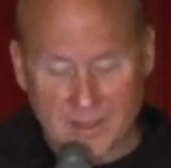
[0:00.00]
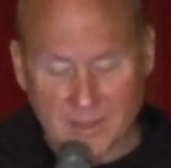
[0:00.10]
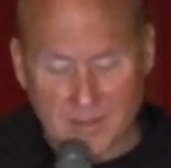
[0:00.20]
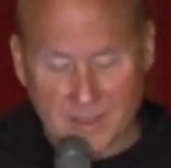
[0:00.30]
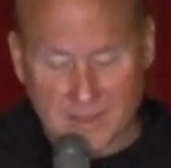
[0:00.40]
to
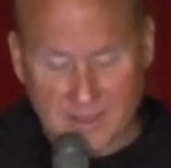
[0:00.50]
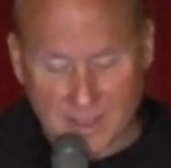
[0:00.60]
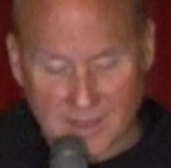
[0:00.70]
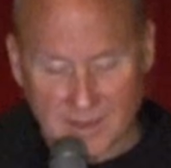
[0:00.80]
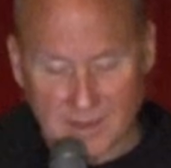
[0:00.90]
be
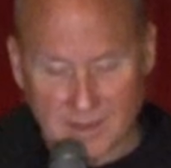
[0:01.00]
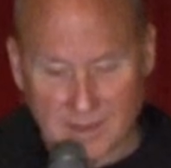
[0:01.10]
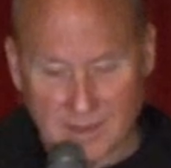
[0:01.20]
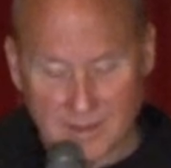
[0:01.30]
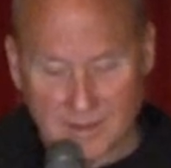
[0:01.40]
son?
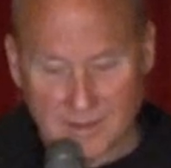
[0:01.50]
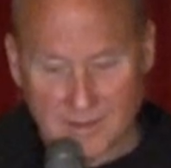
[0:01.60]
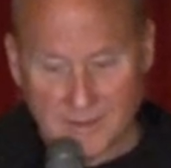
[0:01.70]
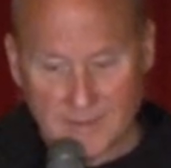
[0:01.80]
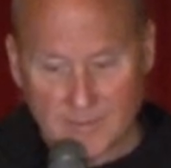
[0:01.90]

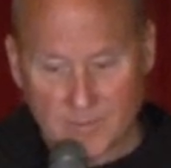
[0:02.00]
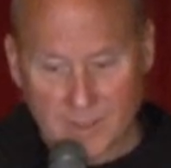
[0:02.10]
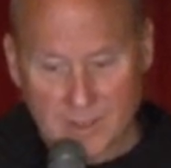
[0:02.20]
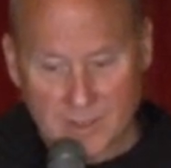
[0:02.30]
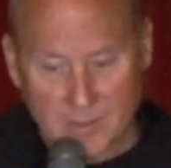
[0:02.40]

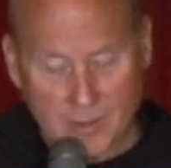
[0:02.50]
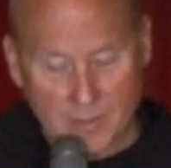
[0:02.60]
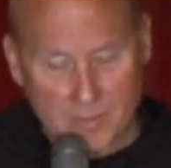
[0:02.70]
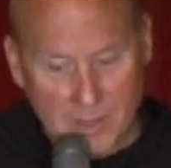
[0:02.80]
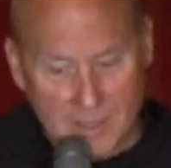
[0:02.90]
To be
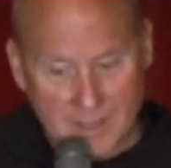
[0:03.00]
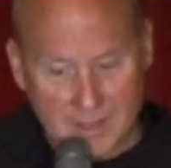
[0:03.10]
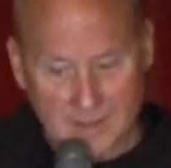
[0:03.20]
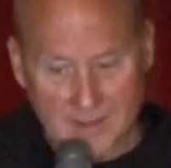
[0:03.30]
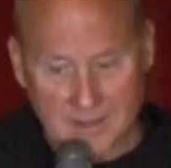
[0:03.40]

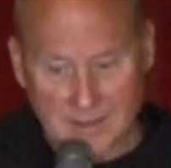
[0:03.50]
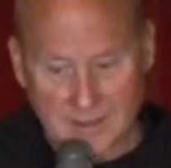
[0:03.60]
obedient.